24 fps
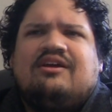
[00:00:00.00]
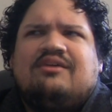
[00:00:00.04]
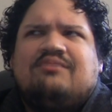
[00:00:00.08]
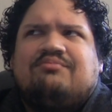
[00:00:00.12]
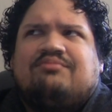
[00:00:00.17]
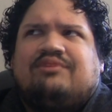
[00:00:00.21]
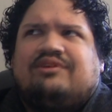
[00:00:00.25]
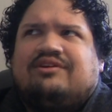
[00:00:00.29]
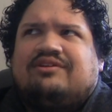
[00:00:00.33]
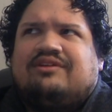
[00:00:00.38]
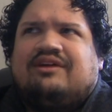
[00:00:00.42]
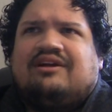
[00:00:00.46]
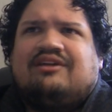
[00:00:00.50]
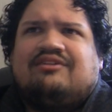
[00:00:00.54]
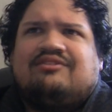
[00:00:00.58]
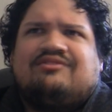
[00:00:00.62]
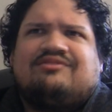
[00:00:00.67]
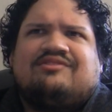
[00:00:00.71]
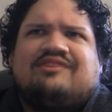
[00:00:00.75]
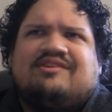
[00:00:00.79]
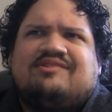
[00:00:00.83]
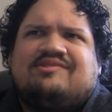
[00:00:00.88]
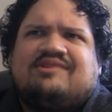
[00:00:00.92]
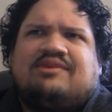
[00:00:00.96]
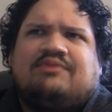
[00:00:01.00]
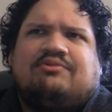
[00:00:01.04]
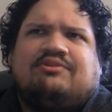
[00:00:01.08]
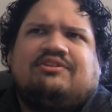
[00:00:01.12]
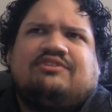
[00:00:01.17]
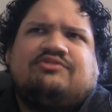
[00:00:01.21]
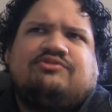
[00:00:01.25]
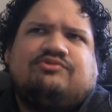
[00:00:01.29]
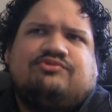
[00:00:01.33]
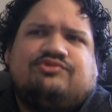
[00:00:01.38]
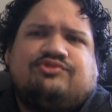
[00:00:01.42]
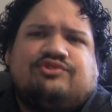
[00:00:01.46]
But a lot of times I
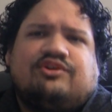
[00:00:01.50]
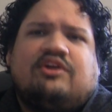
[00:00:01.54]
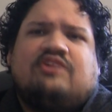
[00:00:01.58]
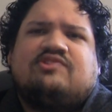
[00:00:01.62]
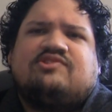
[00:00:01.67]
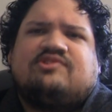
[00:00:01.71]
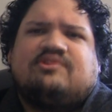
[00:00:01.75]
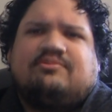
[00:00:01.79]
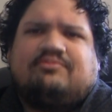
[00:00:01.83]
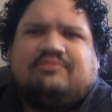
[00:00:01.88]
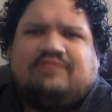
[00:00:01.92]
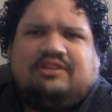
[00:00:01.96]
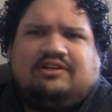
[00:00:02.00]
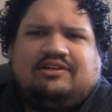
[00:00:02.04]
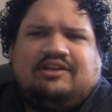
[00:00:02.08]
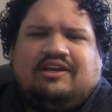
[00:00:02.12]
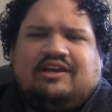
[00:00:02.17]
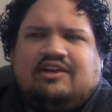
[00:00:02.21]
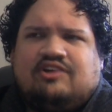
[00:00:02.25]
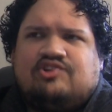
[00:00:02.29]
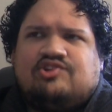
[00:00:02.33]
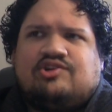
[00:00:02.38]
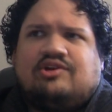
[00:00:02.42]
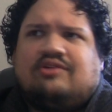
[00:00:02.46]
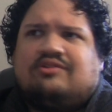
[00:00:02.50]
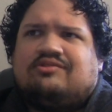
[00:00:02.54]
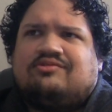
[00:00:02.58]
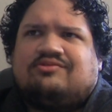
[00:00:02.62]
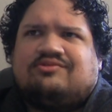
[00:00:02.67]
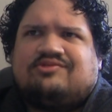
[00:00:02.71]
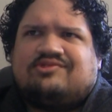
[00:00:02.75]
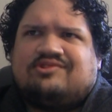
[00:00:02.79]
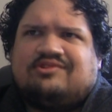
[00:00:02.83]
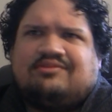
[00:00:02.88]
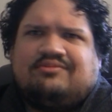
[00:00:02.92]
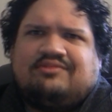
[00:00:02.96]
wanted to draw something like a chart or
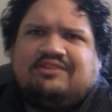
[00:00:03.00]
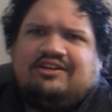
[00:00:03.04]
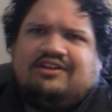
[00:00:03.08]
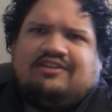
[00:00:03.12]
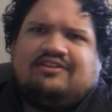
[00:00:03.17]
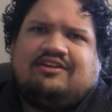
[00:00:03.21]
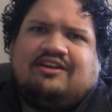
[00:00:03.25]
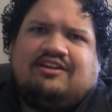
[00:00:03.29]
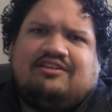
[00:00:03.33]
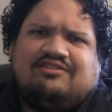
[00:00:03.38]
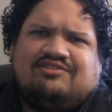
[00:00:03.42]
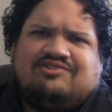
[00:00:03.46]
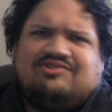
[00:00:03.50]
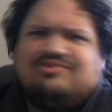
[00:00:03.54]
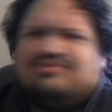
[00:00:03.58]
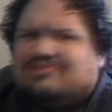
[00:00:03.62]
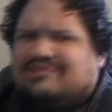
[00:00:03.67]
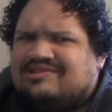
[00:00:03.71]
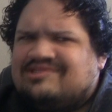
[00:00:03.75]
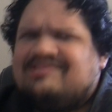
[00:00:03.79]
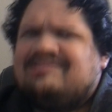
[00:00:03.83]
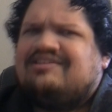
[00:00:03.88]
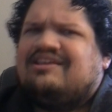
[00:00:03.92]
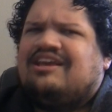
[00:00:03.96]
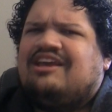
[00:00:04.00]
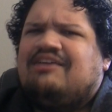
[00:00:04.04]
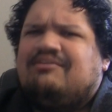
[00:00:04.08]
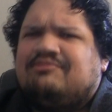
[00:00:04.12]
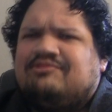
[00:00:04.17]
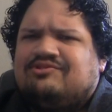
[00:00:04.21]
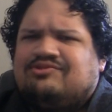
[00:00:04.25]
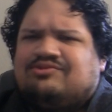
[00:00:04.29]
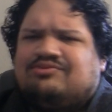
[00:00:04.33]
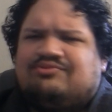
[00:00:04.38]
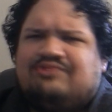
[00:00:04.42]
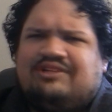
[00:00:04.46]
something and I just wasn't able
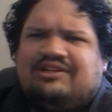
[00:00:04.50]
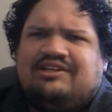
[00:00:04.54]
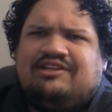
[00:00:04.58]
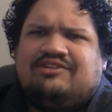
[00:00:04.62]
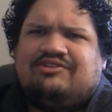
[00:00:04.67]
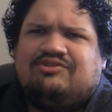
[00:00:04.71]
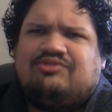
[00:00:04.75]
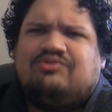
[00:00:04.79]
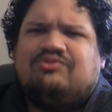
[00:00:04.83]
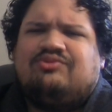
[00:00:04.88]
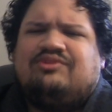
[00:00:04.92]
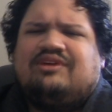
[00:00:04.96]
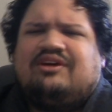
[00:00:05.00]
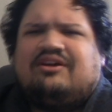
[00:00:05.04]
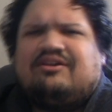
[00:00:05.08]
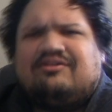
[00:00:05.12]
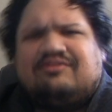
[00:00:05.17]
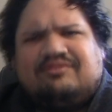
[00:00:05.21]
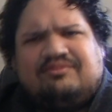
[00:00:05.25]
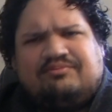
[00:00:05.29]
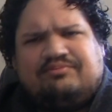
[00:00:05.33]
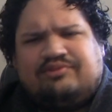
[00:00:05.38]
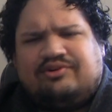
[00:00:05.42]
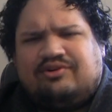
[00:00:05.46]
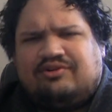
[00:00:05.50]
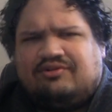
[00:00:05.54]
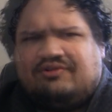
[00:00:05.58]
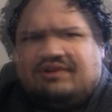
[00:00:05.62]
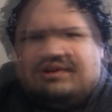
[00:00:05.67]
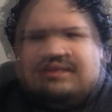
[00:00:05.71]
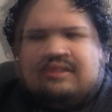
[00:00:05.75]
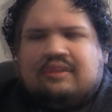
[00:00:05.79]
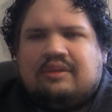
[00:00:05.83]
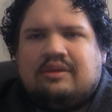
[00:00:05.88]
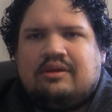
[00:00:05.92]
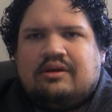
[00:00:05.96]
to really do that on the
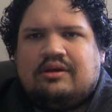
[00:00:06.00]
program.